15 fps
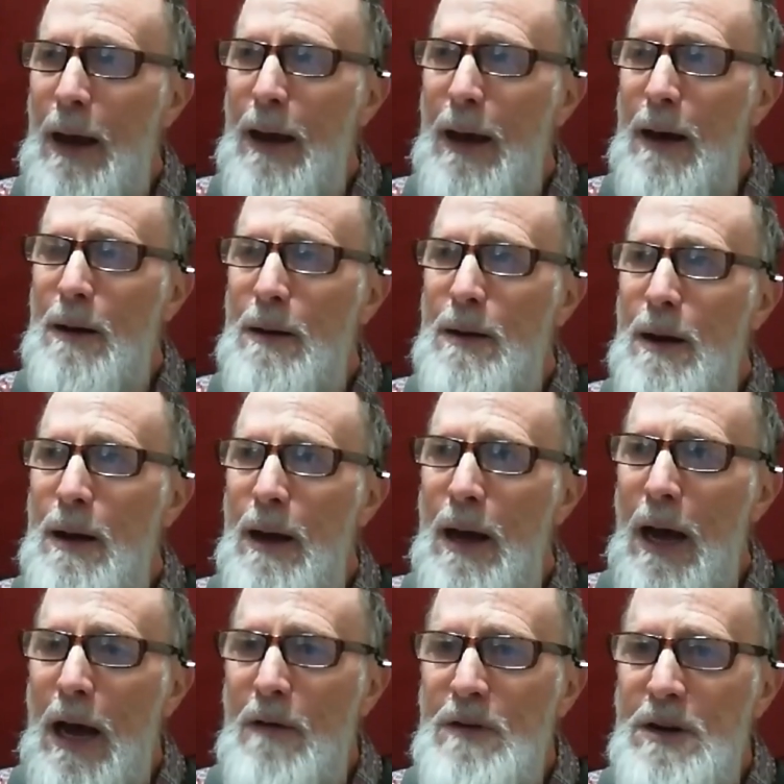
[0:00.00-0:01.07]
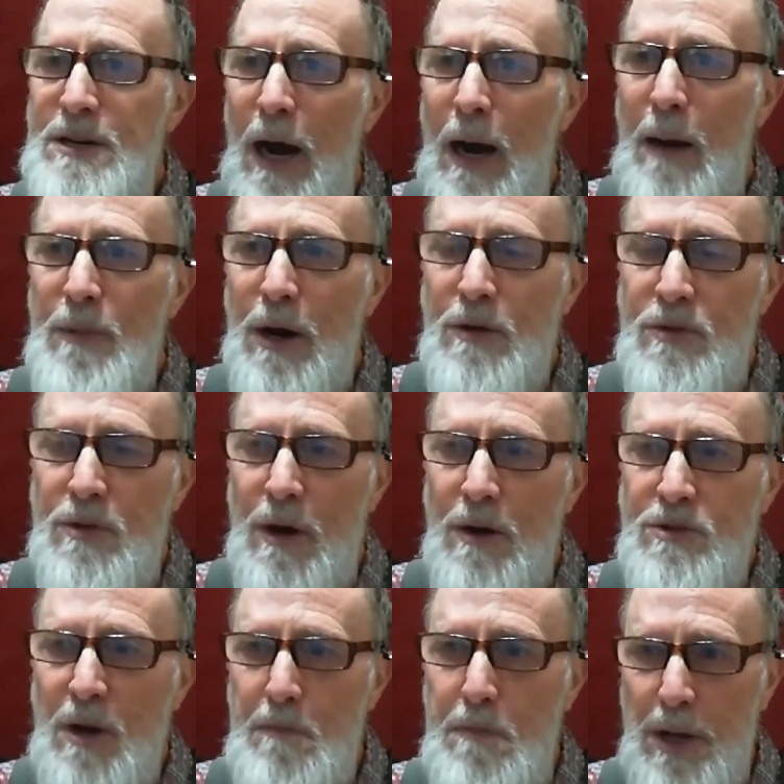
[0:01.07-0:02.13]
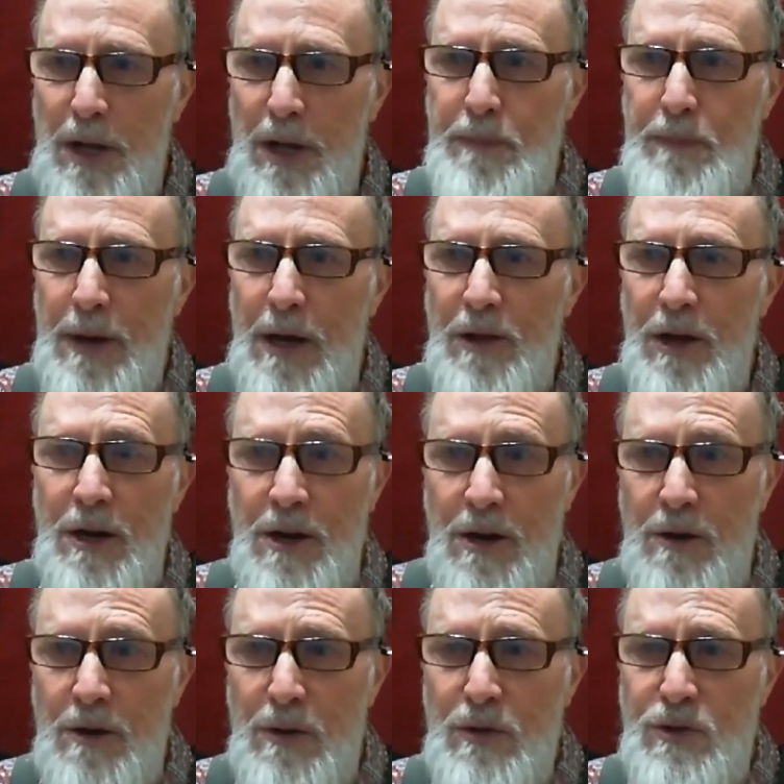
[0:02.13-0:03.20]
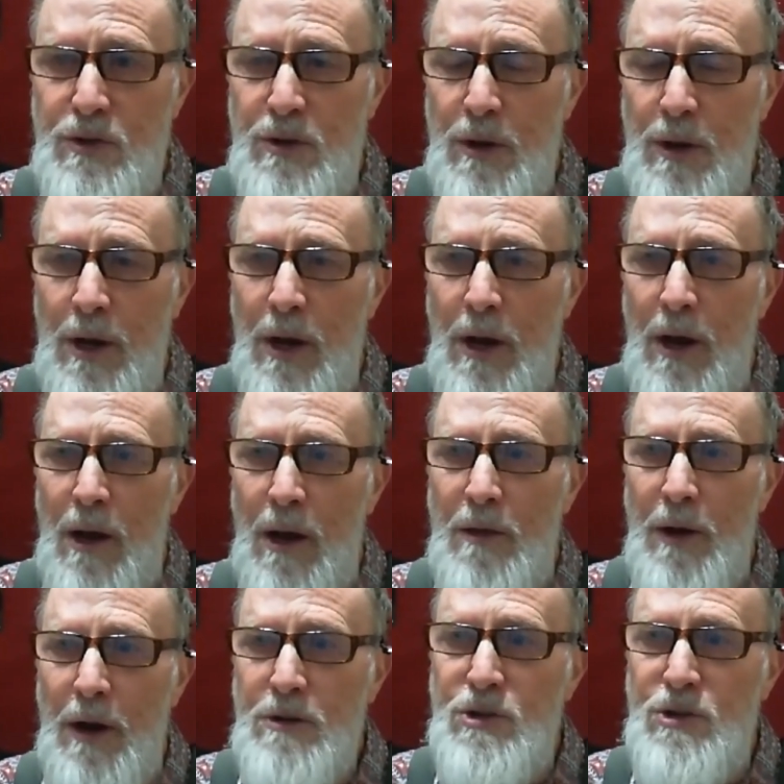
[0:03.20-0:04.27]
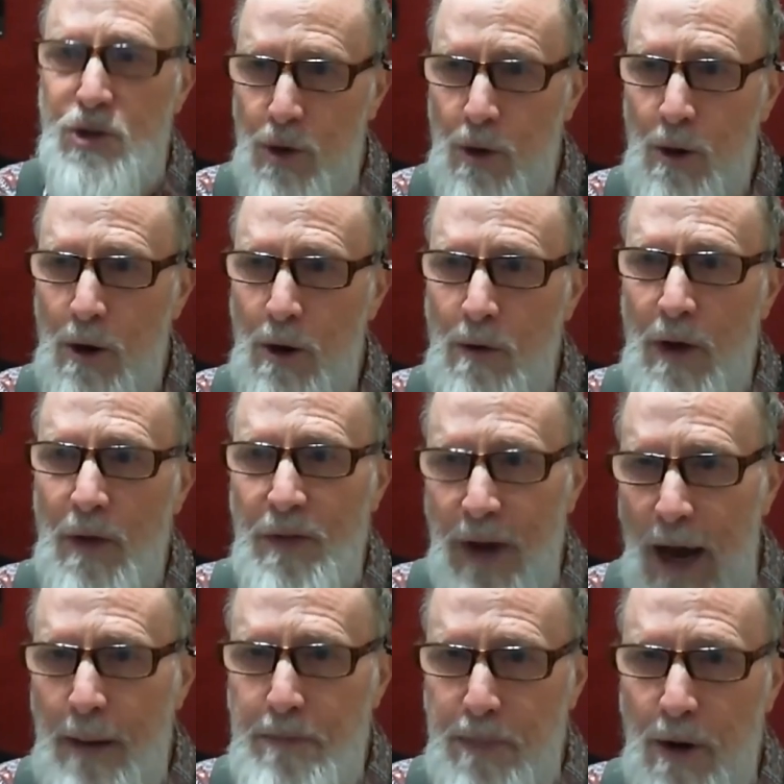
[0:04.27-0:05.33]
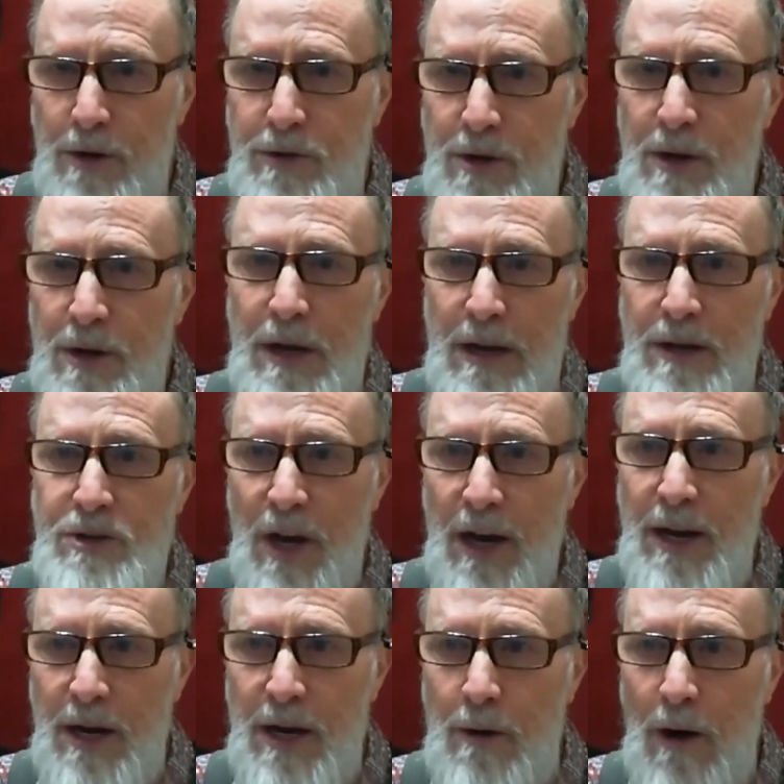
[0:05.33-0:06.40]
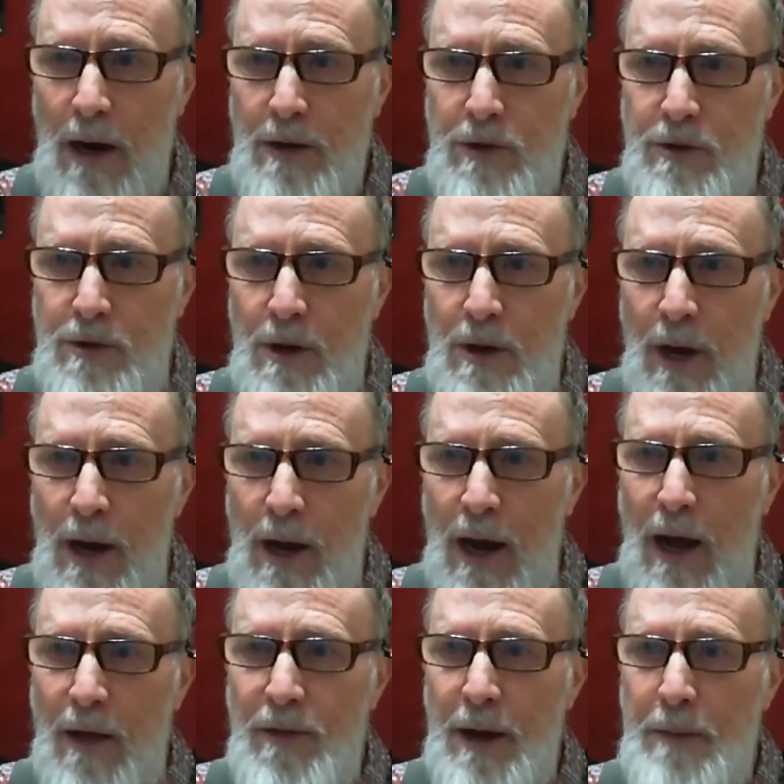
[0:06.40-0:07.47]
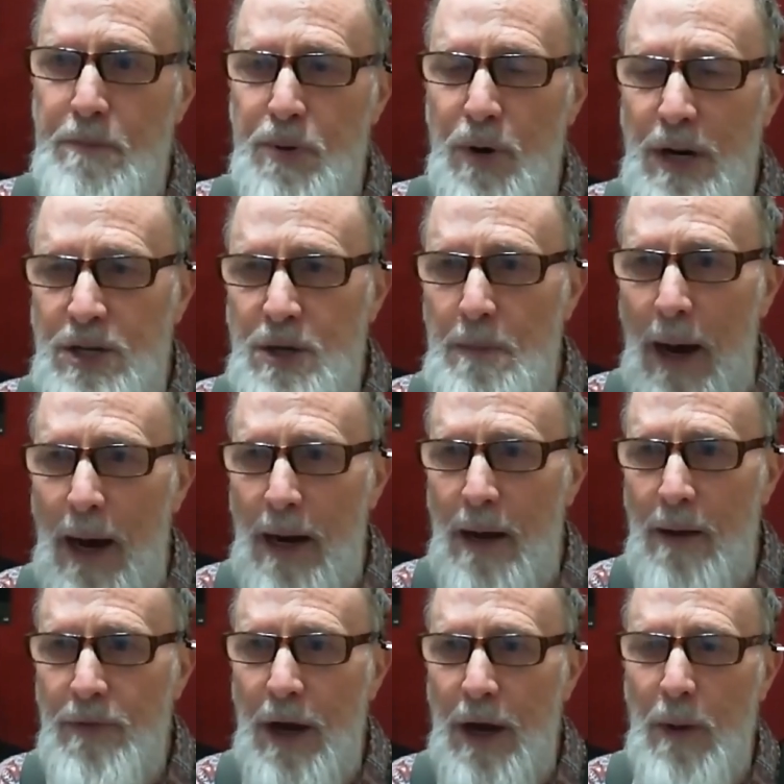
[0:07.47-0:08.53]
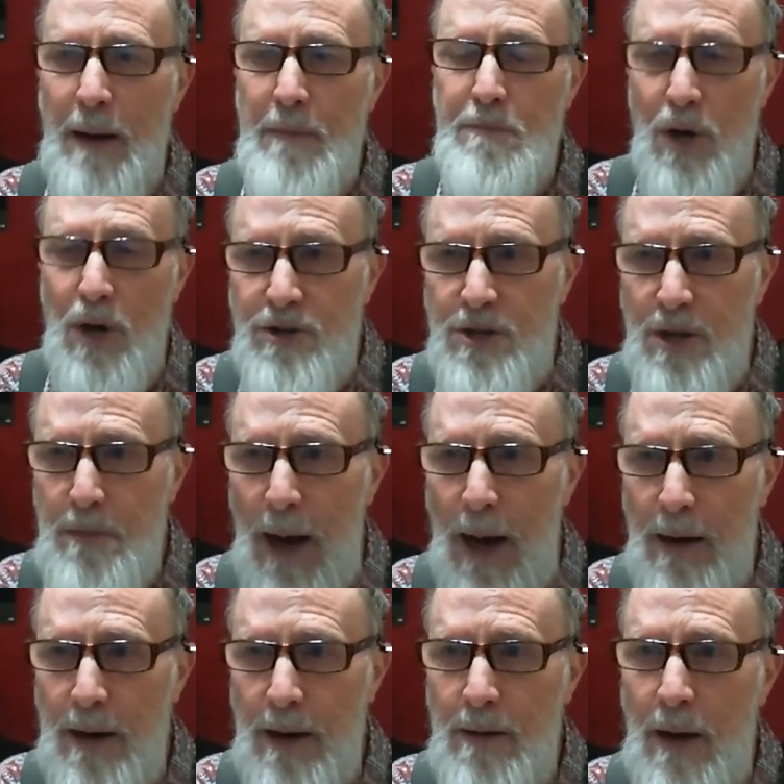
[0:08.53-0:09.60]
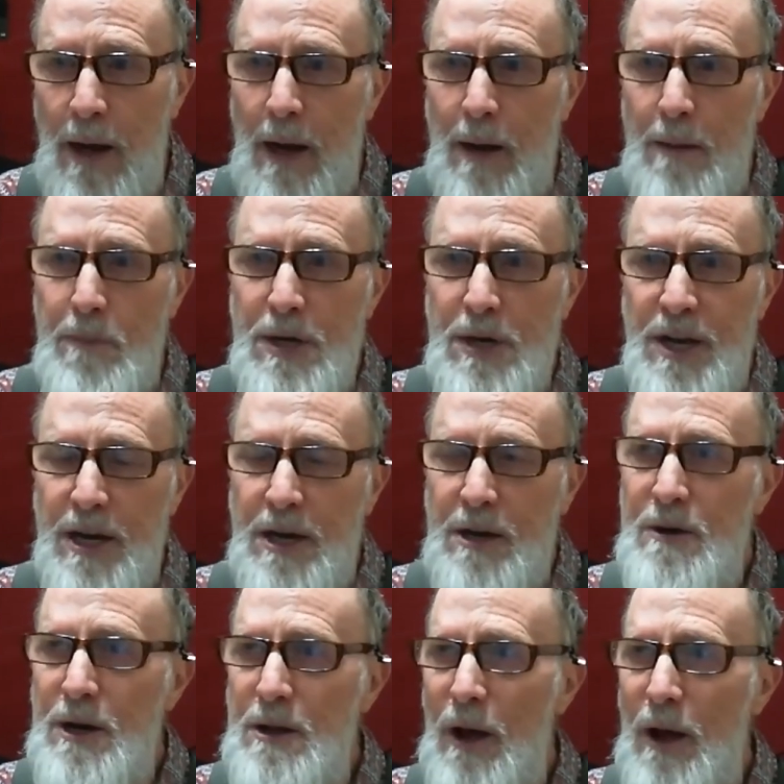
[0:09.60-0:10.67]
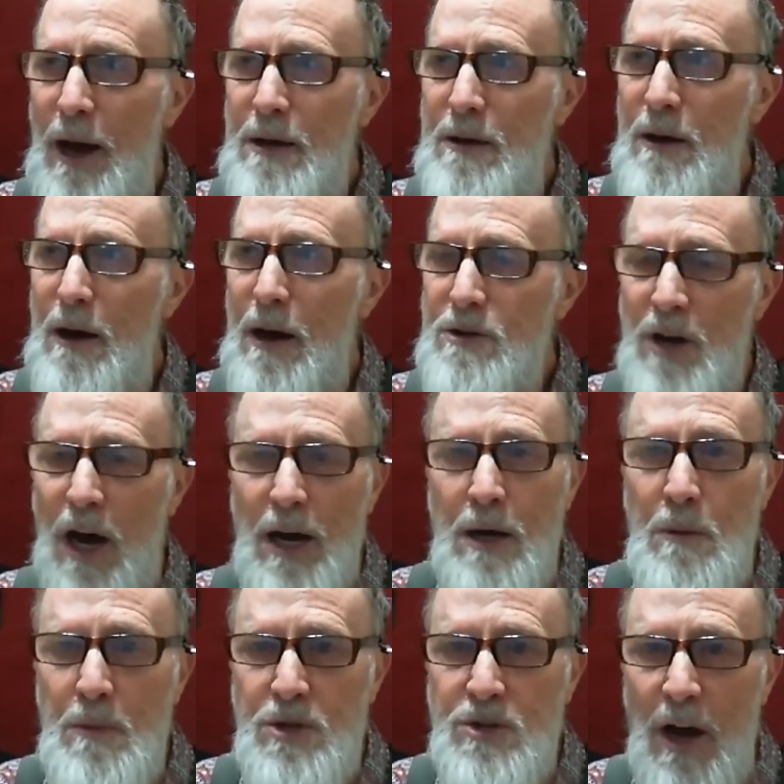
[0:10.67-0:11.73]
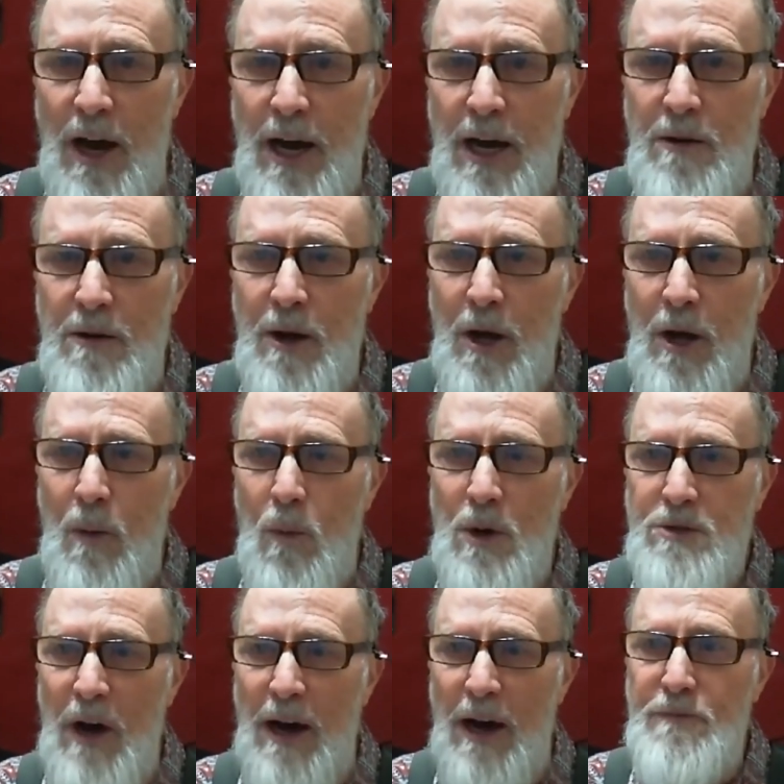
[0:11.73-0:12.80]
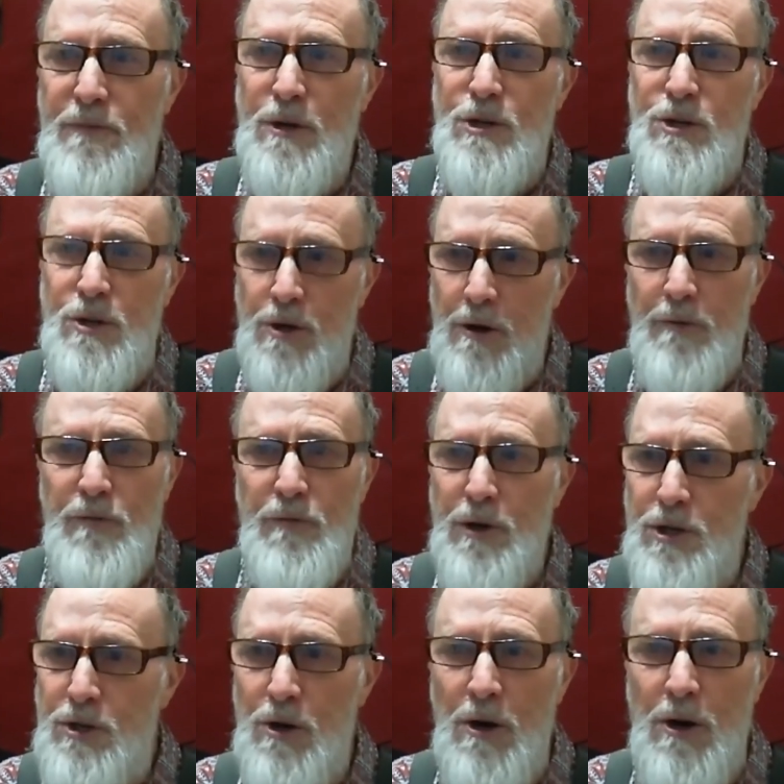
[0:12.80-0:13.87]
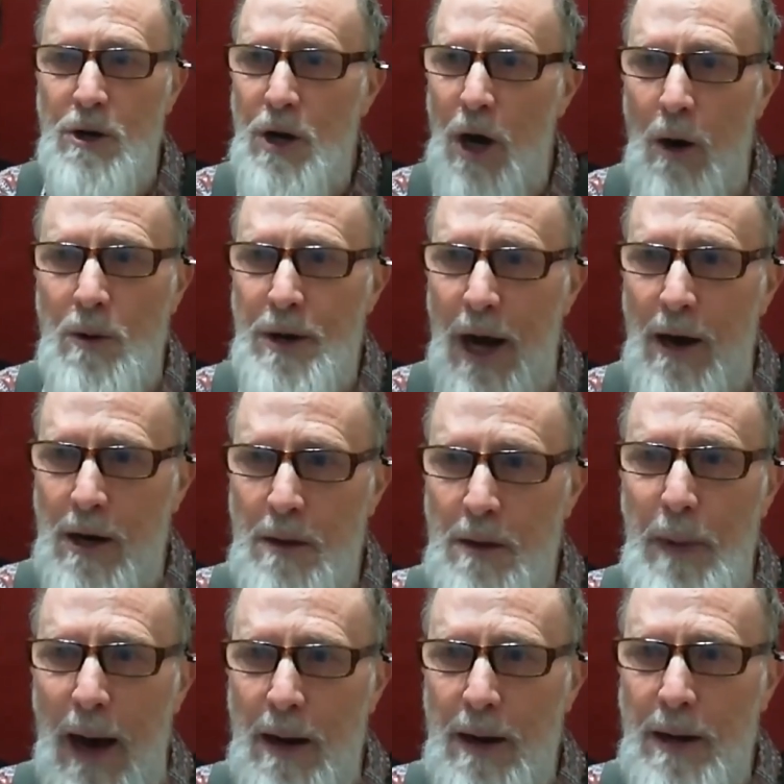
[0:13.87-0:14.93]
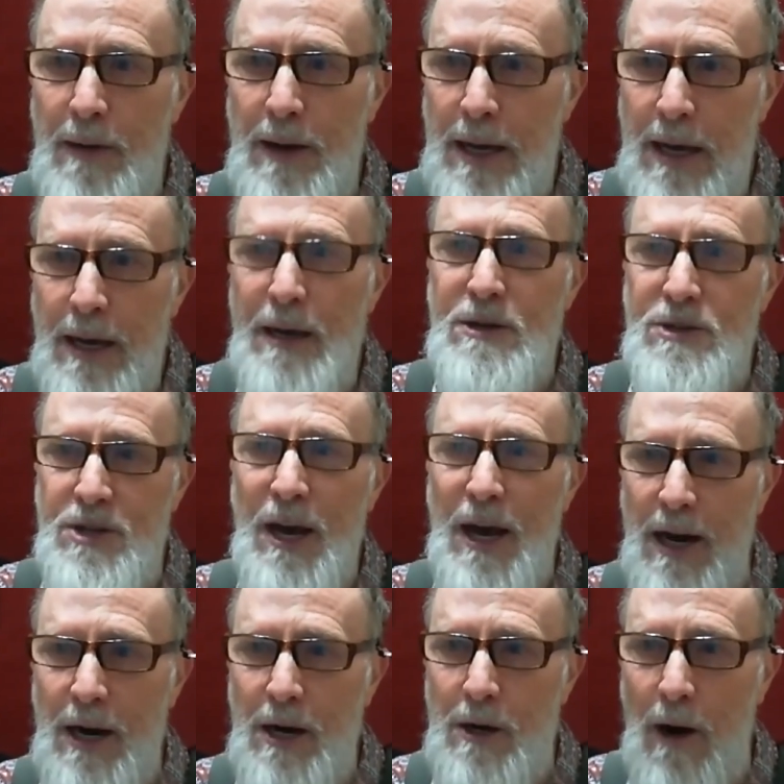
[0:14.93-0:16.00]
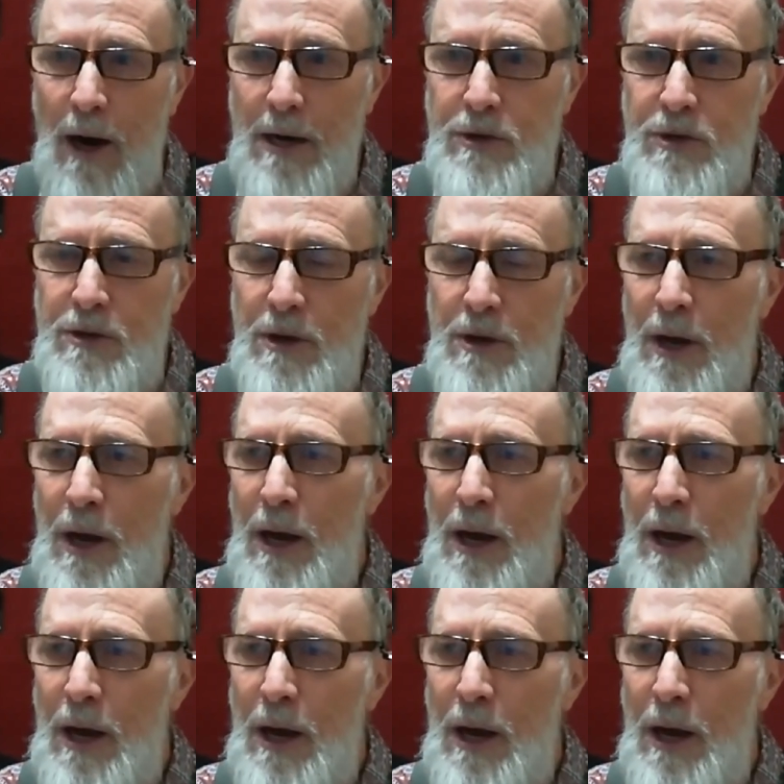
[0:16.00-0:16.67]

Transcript: And every time there's a blip in the news, they're sure that that person is the Antichrist. And they preach about it. They write books about it, particularly like Saddam Hussein was like, for sure, no doubt about it. He is the Antichrist.